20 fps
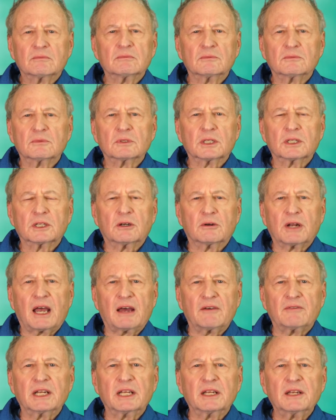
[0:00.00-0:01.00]
really don't
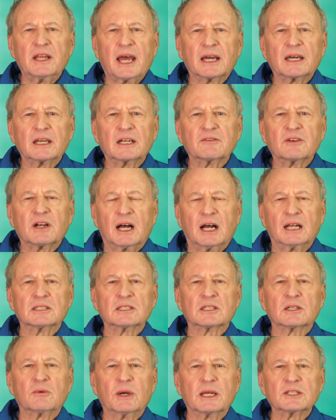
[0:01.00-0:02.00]
have any negative
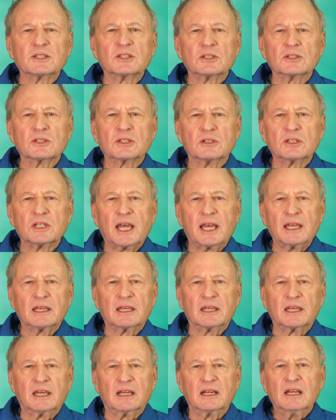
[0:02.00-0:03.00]
consequences to
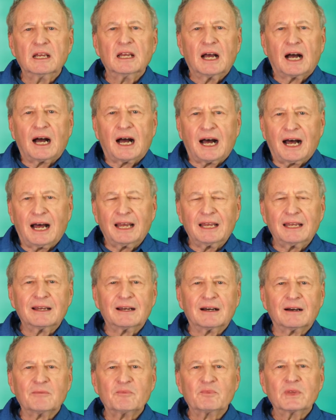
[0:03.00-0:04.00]
taking it.
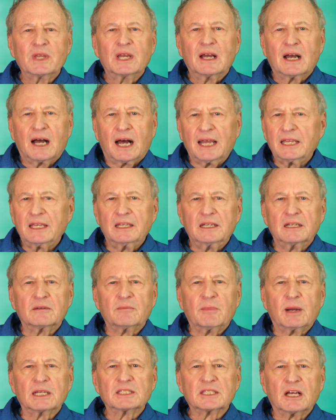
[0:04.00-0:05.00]
I eat
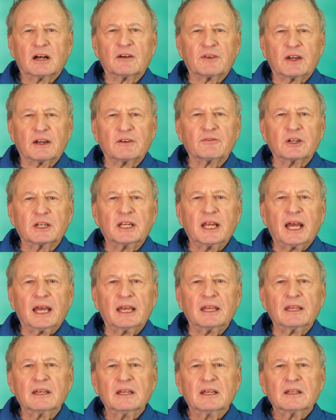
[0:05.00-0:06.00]
it myself every
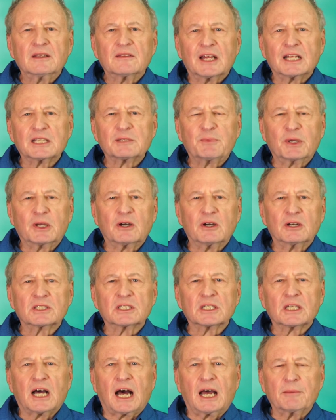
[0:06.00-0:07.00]
day. That's
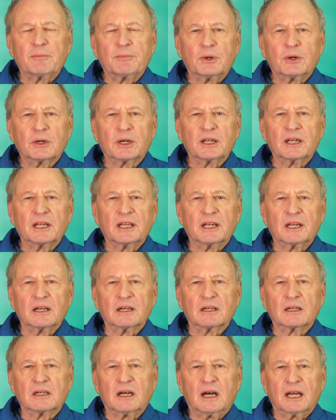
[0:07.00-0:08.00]
because I put it in
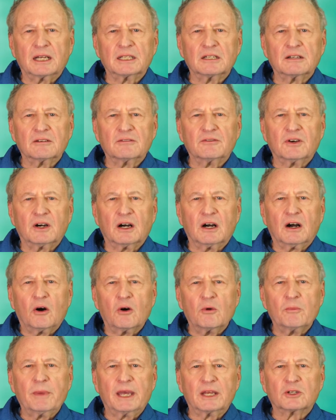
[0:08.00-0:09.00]
a kind of
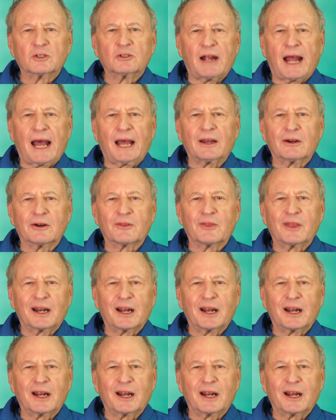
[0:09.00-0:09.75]
homemade cracker that